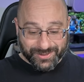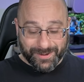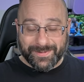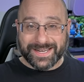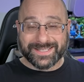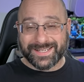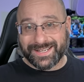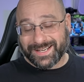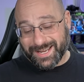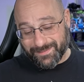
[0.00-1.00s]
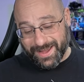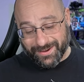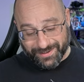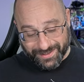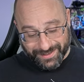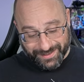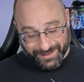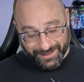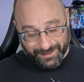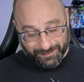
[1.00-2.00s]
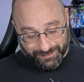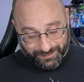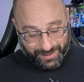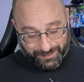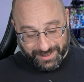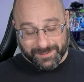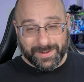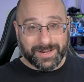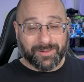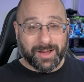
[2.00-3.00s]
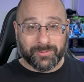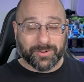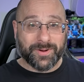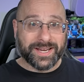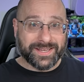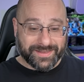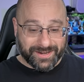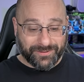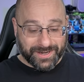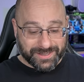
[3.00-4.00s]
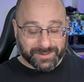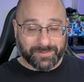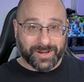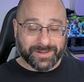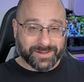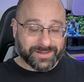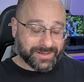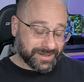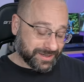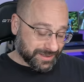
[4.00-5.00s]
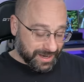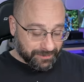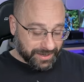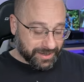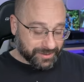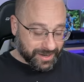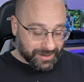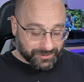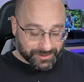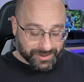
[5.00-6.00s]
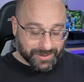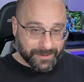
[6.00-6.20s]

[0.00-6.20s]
So I'm actually going to come out, I'm going to spend a lot more money than if I just bought the Dominator goggles.